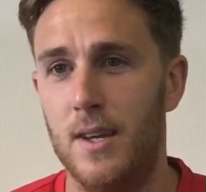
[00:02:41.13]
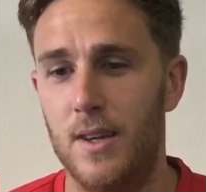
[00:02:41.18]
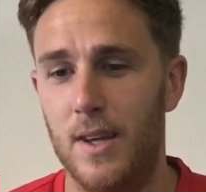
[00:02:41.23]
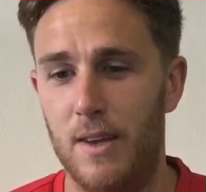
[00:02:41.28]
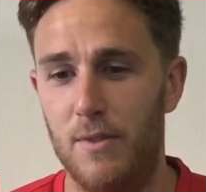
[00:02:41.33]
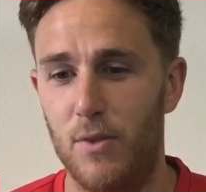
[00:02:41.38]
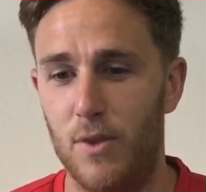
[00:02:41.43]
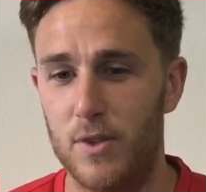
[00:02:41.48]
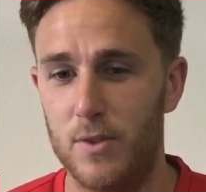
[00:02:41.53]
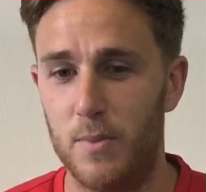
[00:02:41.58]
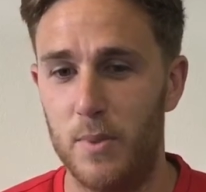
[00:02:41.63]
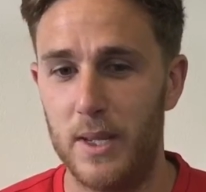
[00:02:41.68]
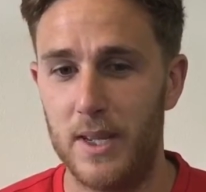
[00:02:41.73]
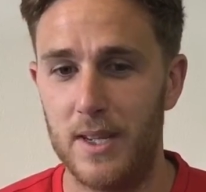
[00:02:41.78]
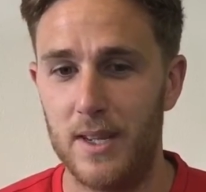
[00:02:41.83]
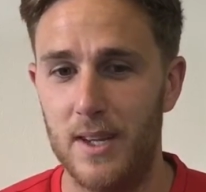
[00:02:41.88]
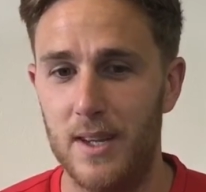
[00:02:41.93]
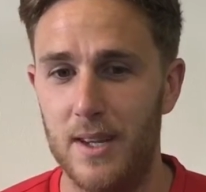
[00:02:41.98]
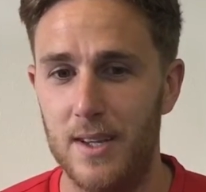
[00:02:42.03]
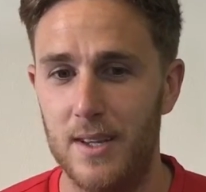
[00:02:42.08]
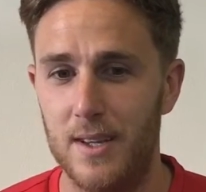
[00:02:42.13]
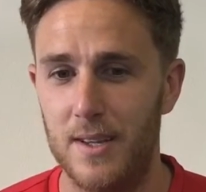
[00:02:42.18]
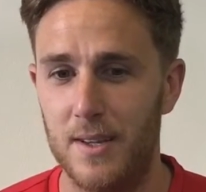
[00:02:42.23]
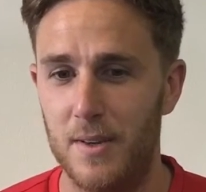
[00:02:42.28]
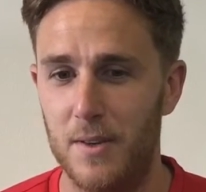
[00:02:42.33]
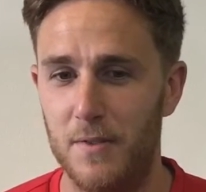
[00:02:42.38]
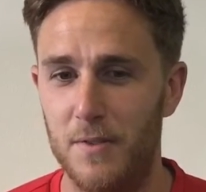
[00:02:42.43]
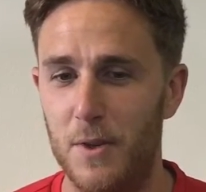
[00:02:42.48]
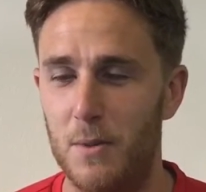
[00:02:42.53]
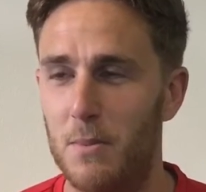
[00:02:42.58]
everyone's been
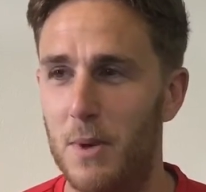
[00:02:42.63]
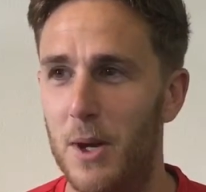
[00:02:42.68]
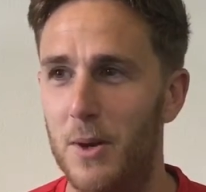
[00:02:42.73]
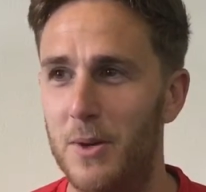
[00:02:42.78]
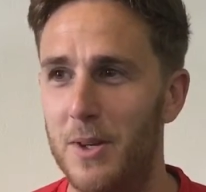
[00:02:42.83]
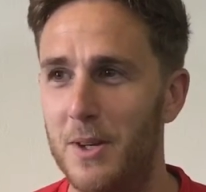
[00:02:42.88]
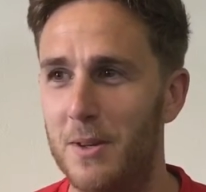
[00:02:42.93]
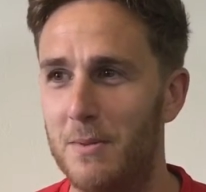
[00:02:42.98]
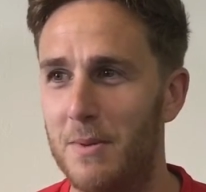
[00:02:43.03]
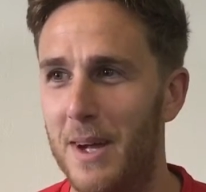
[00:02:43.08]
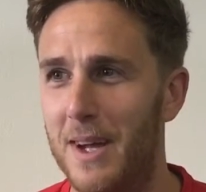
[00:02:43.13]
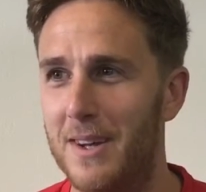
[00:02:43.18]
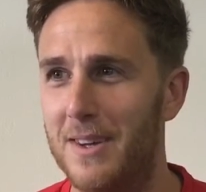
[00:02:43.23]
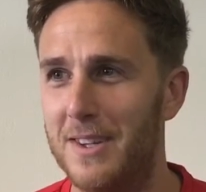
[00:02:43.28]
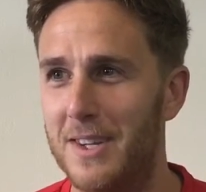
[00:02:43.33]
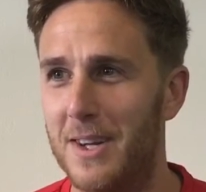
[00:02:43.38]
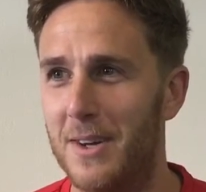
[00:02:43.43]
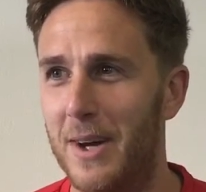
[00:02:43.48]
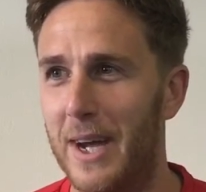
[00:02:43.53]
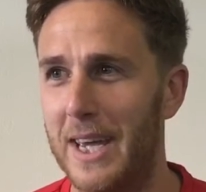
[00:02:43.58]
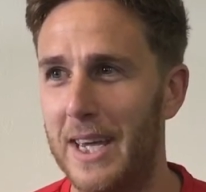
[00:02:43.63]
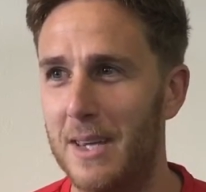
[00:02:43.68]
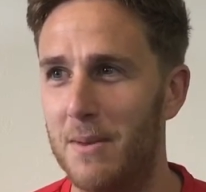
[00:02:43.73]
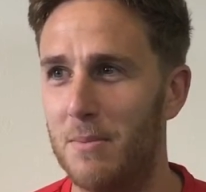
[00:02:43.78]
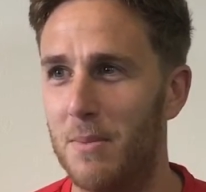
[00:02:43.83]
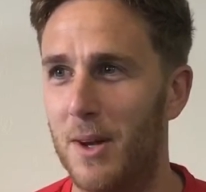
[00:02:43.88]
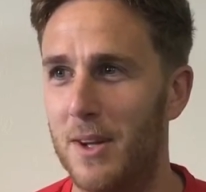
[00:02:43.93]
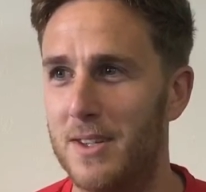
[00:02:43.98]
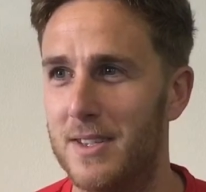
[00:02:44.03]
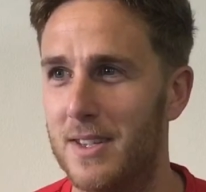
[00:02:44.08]
a few moaning about, you know, aching
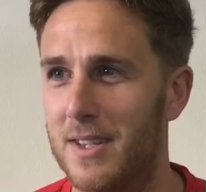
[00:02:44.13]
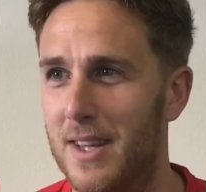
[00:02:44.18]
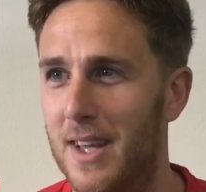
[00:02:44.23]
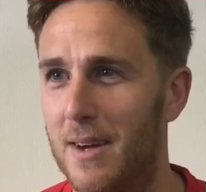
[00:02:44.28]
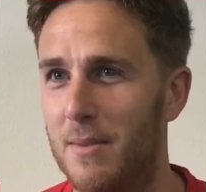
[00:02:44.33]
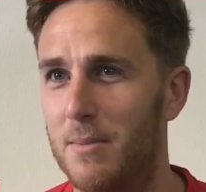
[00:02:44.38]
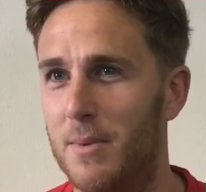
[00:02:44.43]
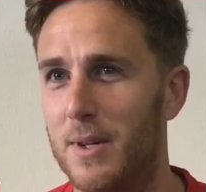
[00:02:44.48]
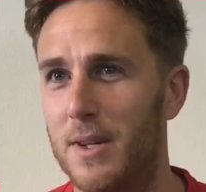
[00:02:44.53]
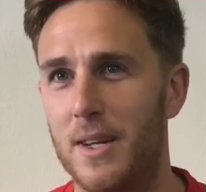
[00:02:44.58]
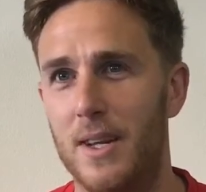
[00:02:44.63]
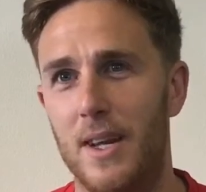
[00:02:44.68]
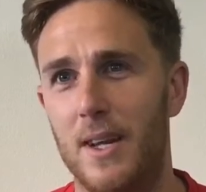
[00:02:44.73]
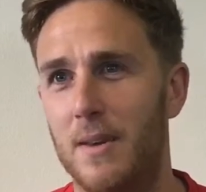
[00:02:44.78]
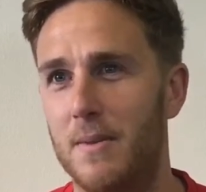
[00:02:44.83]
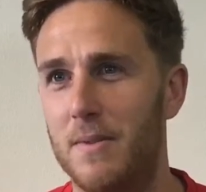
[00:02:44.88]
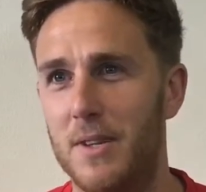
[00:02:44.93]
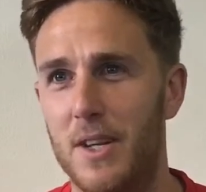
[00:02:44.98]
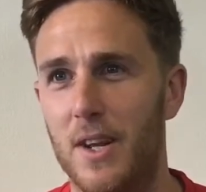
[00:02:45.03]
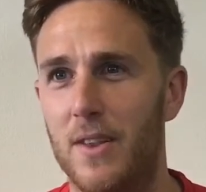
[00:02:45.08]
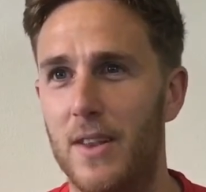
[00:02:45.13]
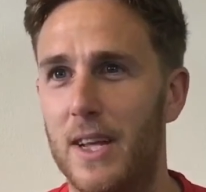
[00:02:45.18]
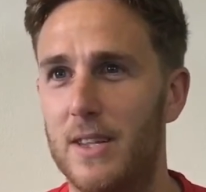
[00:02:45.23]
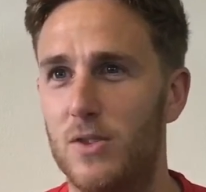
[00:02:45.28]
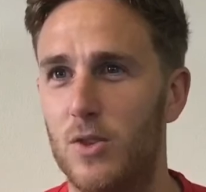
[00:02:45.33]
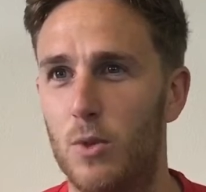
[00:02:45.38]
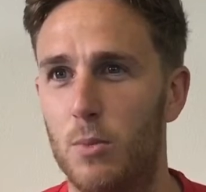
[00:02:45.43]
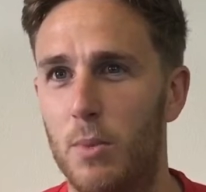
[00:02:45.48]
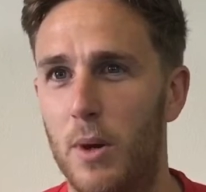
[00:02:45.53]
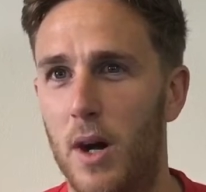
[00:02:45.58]
bodies and that, but you know, that's
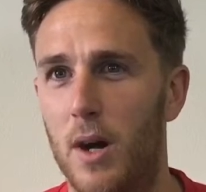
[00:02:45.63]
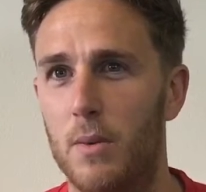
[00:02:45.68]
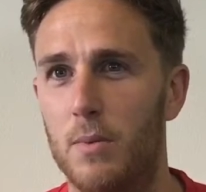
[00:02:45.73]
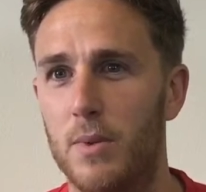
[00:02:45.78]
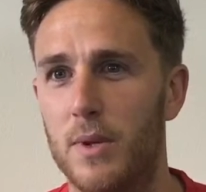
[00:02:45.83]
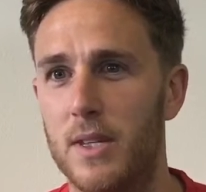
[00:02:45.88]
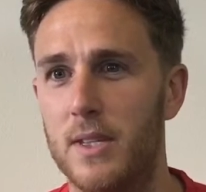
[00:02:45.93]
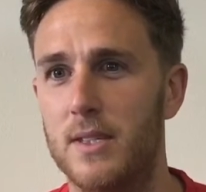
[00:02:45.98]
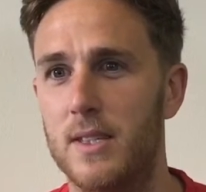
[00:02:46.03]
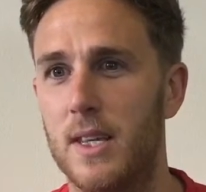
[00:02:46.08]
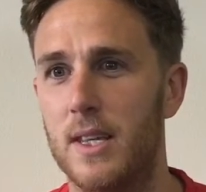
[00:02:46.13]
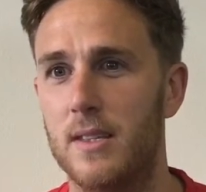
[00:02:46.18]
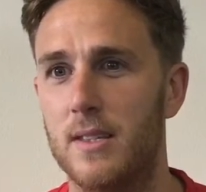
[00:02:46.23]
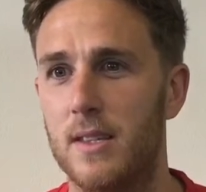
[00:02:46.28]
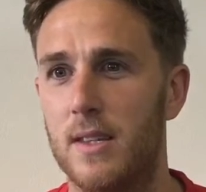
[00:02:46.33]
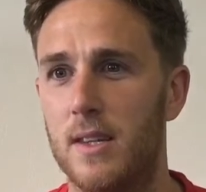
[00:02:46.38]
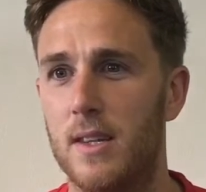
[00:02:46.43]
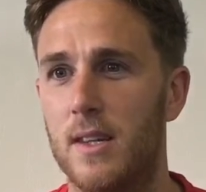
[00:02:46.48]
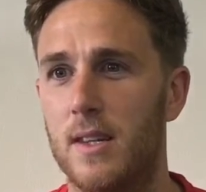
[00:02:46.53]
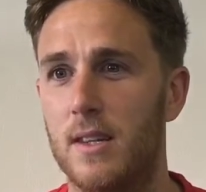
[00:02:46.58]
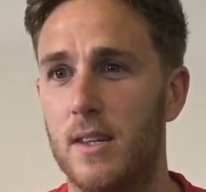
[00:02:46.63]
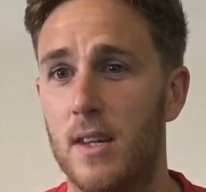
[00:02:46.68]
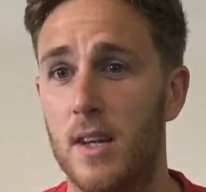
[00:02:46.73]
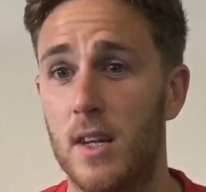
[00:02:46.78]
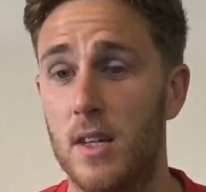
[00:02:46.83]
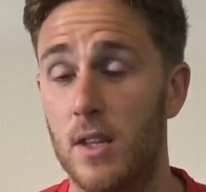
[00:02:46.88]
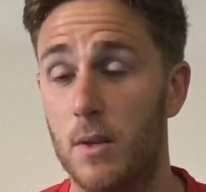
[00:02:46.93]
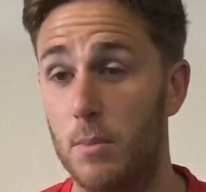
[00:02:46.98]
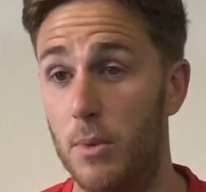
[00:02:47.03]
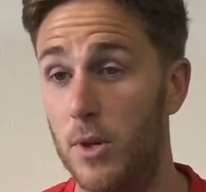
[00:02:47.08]
all part of pre-season, and
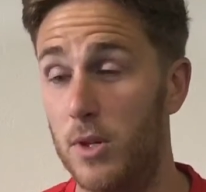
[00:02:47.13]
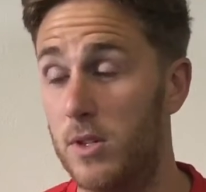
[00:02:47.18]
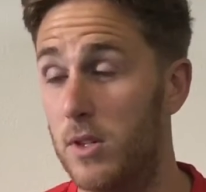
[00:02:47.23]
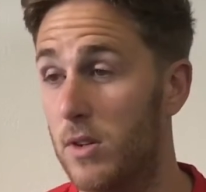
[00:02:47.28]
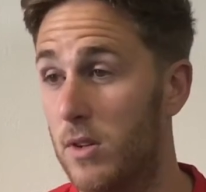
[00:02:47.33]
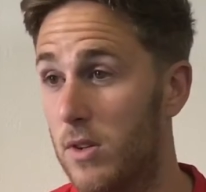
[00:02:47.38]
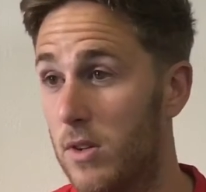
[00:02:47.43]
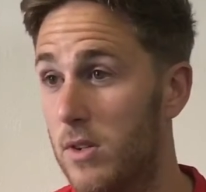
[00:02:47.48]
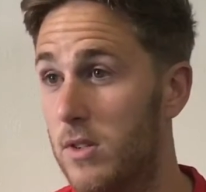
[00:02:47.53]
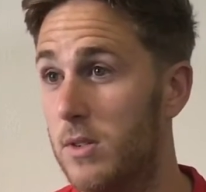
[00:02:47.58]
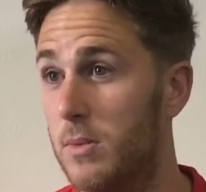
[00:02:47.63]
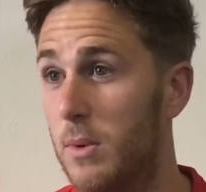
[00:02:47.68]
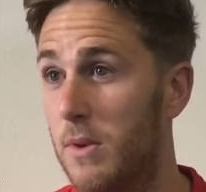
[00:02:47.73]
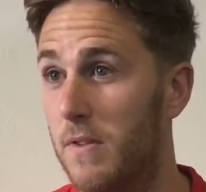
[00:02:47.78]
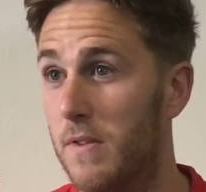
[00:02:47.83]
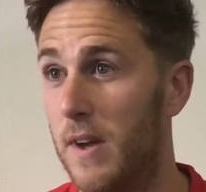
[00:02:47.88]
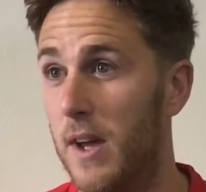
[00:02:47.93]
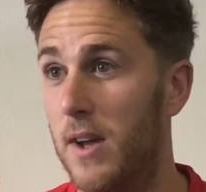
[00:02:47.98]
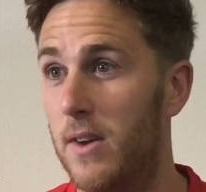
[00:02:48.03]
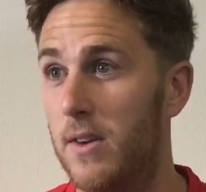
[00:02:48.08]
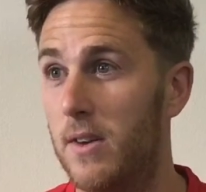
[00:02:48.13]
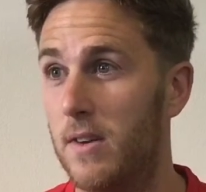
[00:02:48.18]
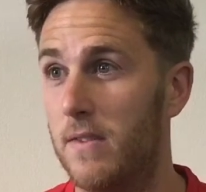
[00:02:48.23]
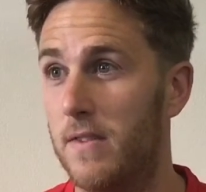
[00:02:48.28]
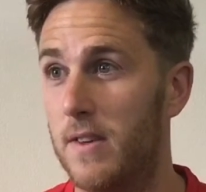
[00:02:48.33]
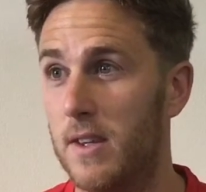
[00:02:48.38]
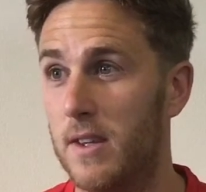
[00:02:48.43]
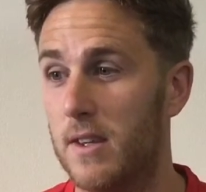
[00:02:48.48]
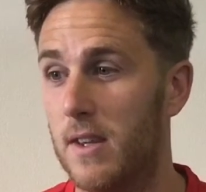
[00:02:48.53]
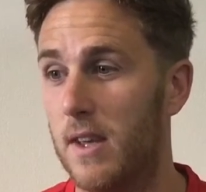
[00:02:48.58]
the boys look good, to be fair, and I
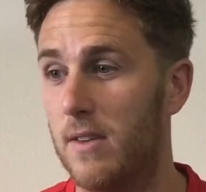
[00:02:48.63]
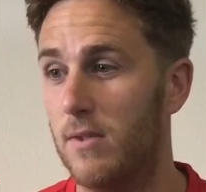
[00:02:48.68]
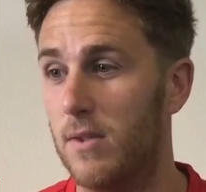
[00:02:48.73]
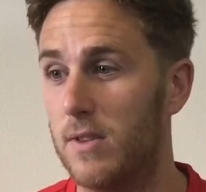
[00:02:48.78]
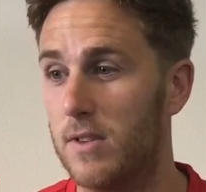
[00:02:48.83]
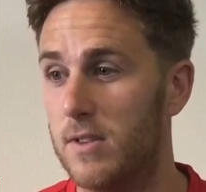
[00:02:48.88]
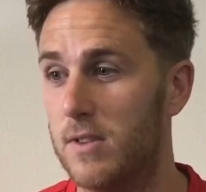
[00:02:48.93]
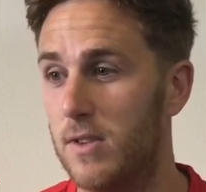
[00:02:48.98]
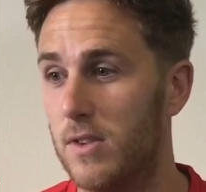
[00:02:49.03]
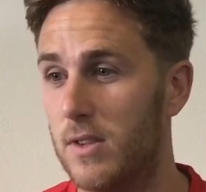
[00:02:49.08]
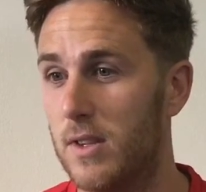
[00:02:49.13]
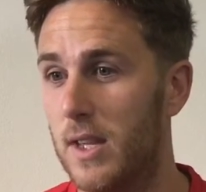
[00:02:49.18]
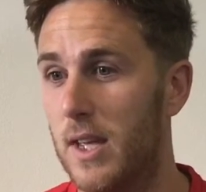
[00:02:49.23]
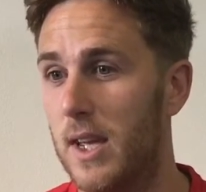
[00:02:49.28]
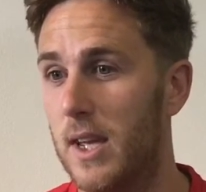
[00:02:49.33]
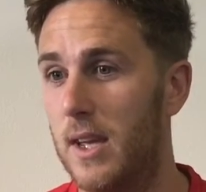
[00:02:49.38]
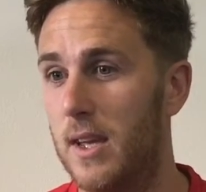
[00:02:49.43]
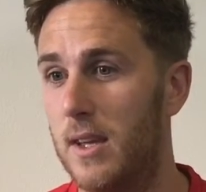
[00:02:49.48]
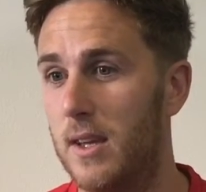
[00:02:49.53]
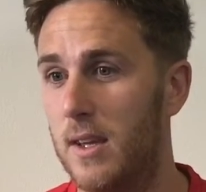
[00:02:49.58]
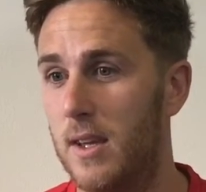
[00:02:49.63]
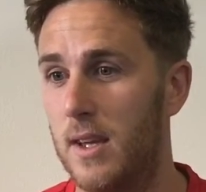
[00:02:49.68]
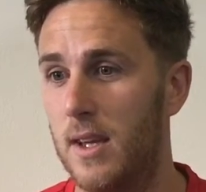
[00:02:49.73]
think everyone's done their